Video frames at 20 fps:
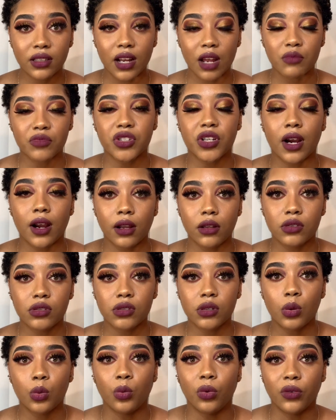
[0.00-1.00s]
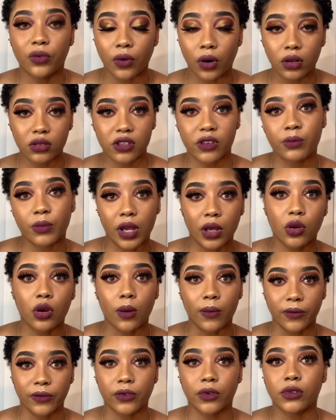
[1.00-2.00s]
I'm trying to move out of my
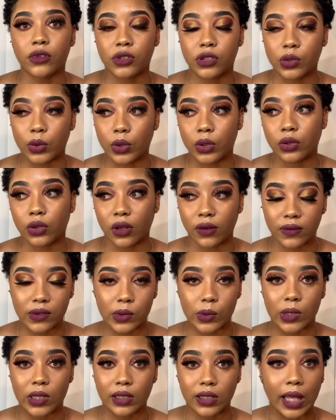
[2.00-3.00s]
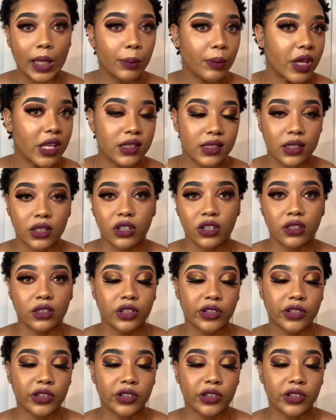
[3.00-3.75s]
comfort zone of doing like basic cut